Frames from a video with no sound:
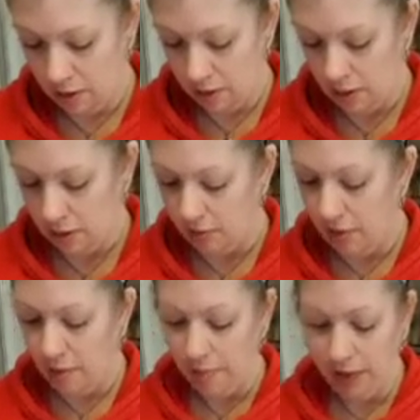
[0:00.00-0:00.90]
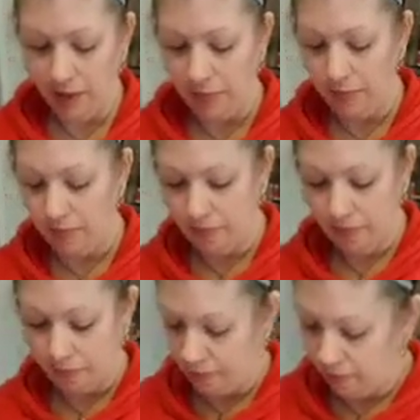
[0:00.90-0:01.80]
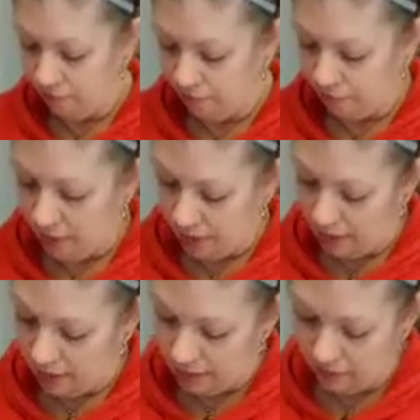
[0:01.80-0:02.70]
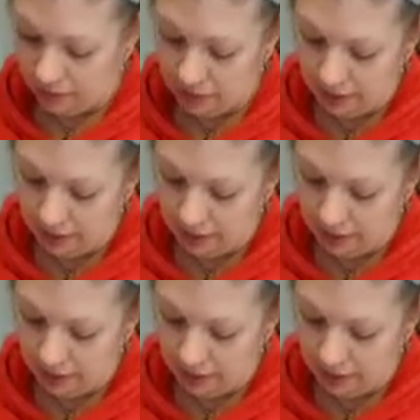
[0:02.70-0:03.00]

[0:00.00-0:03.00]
low-fat mayo, and this one it's